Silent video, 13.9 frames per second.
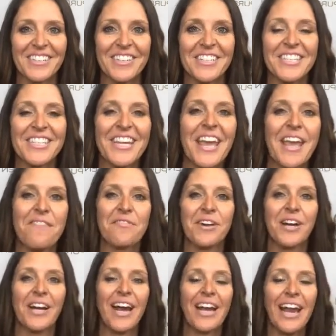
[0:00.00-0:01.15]
Christy
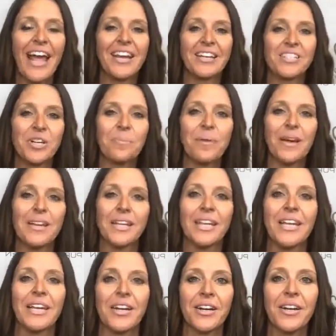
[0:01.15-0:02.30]
Hafer, and I had to jump on
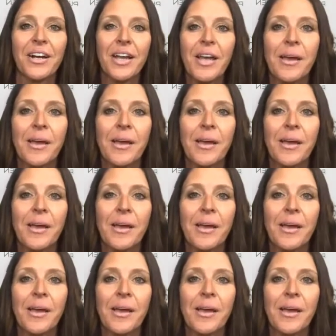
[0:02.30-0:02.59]
here